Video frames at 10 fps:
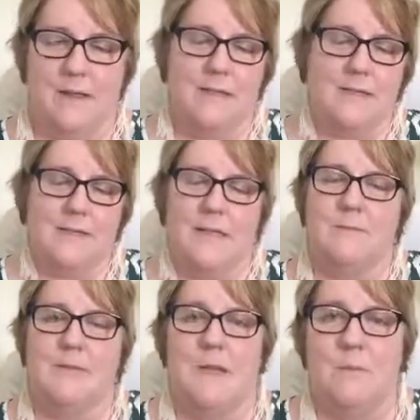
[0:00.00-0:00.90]
At the
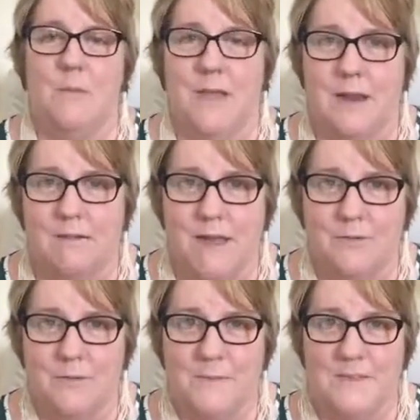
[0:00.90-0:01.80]
same time, we are
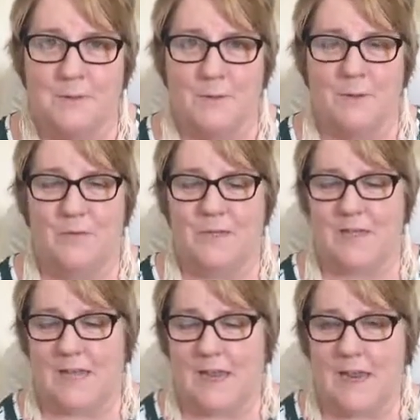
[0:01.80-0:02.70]
100% perfect.
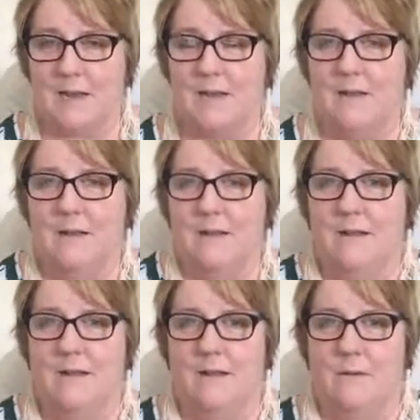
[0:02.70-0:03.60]
Again,
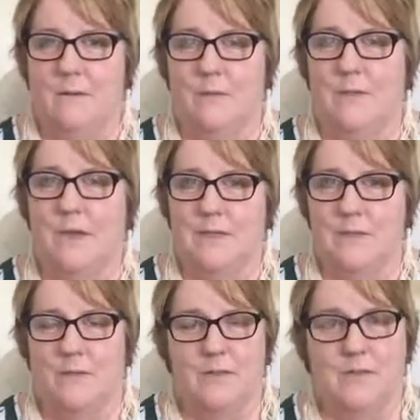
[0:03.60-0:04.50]
it's
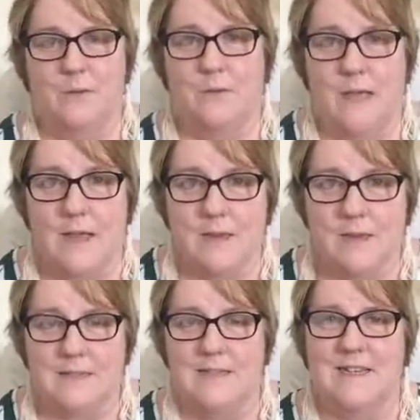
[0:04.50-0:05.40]
not this or that,
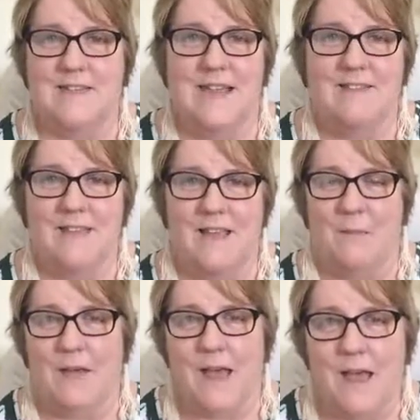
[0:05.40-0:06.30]
it's this and that.
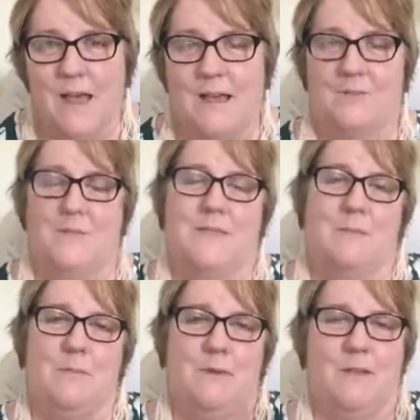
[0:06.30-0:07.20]
We are
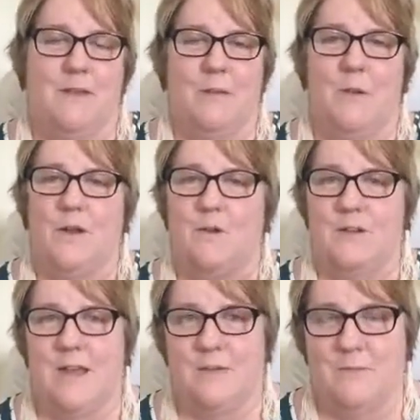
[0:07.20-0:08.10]
100% perfect, and we're not
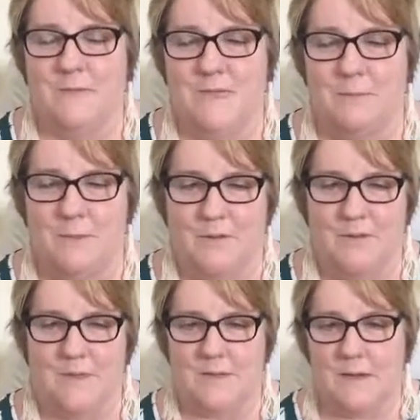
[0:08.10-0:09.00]
100%
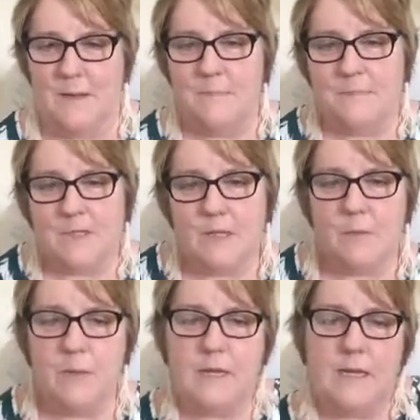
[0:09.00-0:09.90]
perfect. So
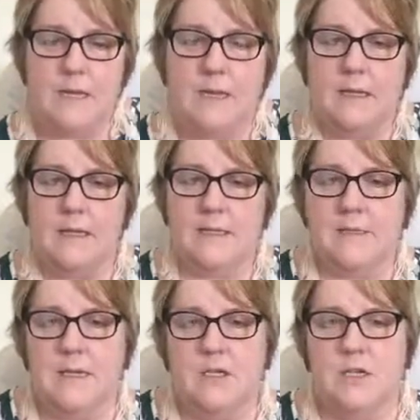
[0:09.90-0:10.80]
we
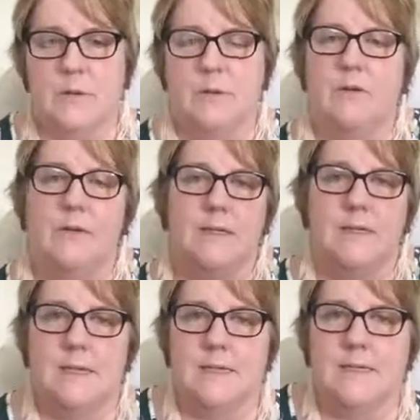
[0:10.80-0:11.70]
essentially, we're on a
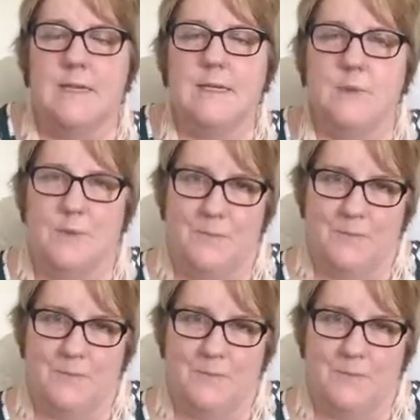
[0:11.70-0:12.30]
seesaw